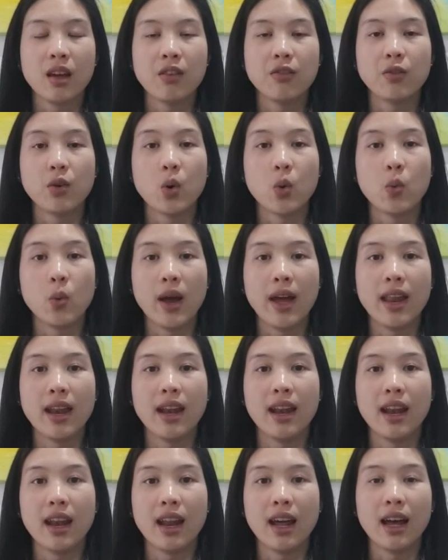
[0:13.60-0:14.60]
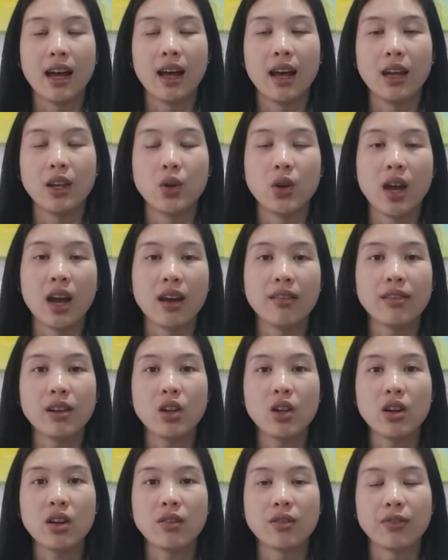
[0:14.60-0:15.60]
for when you have a
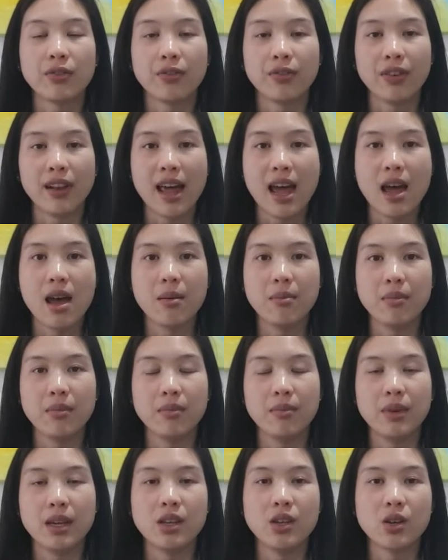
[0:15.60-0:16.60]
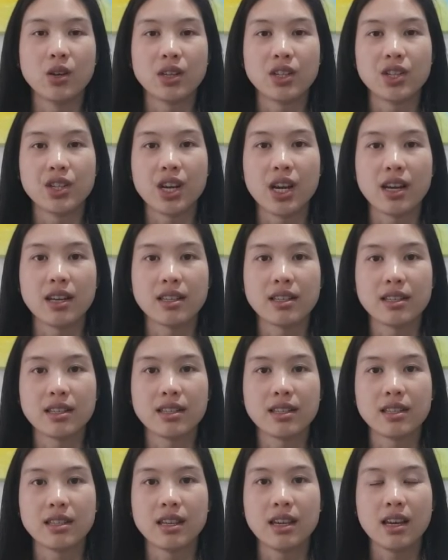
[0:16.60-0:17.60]
lot of phlegm in your
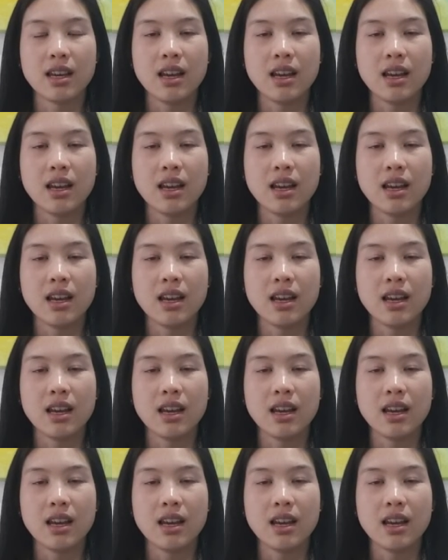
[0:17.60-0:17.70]
chest.